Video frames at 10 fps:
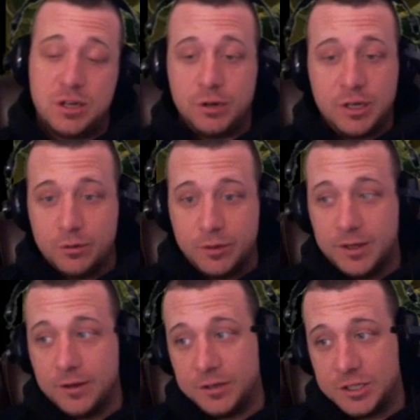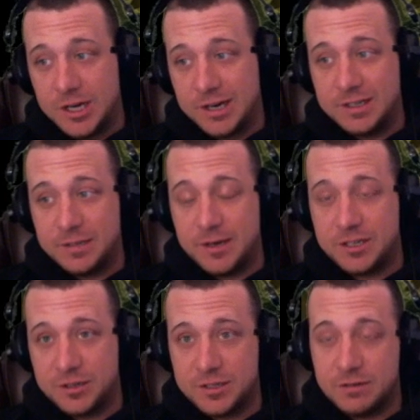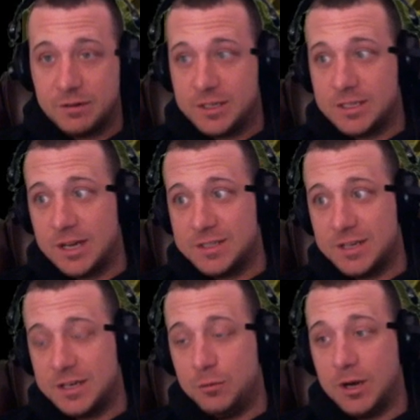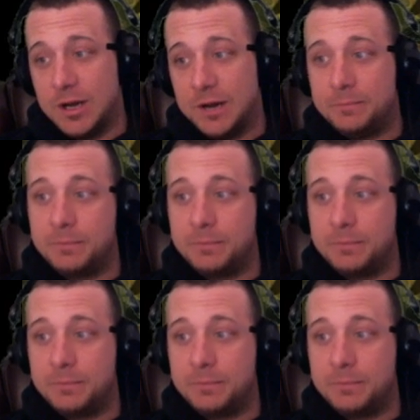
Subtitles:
don't need to reload to check it to make sure it's the right size that you want.